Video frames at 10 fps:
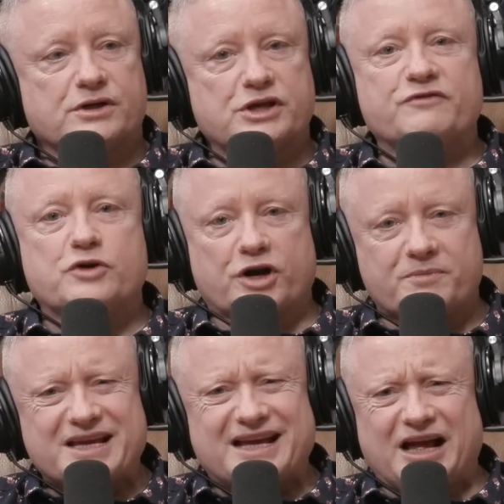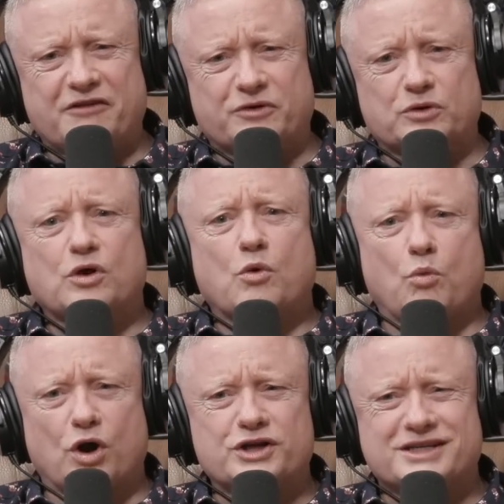You've got to be careful
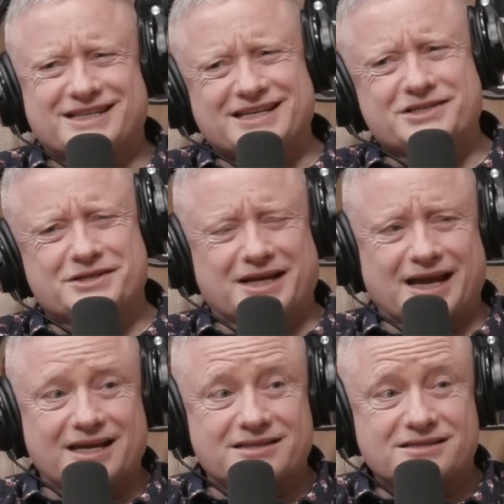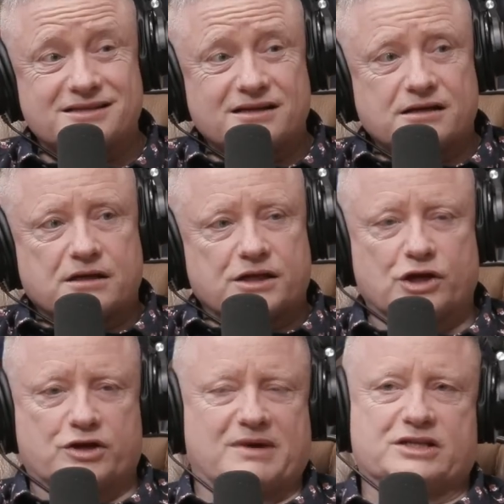what you're teaching your kids.
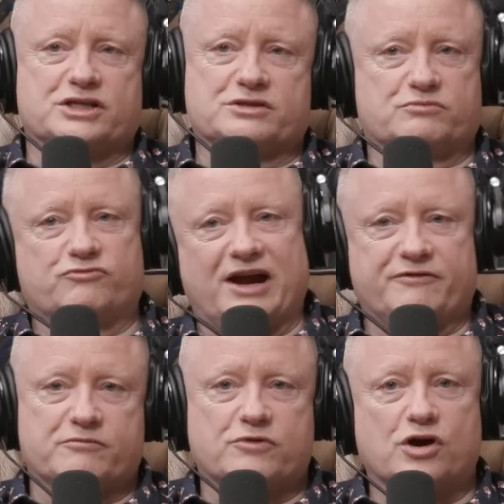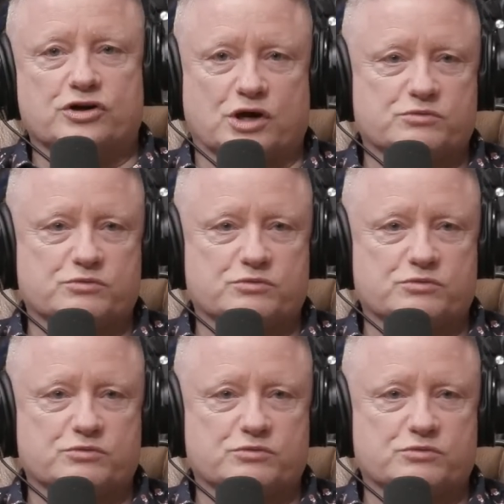You might teach them right from wrong, don't